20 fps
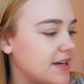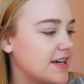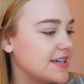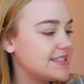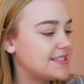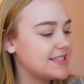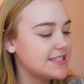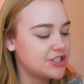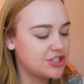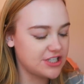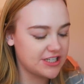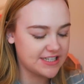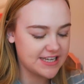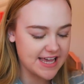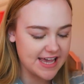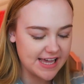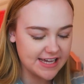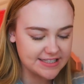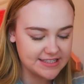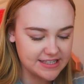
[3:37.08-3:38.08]
does is she
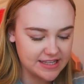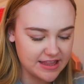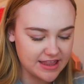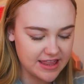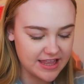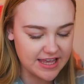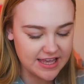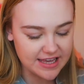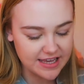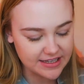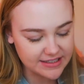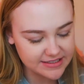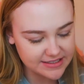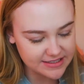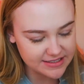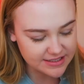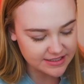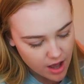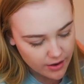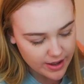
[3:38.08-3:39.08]
takes
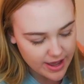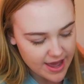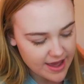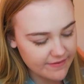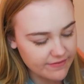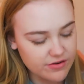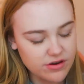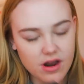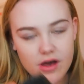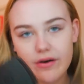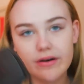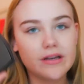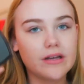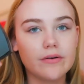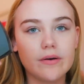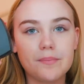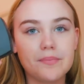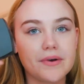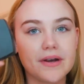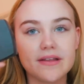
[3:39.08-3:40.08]
this. Okay, I have no idea
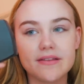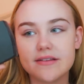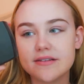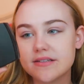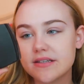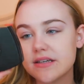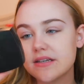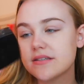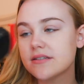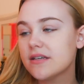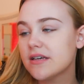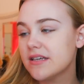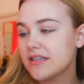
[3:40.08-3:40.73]
what brand this is.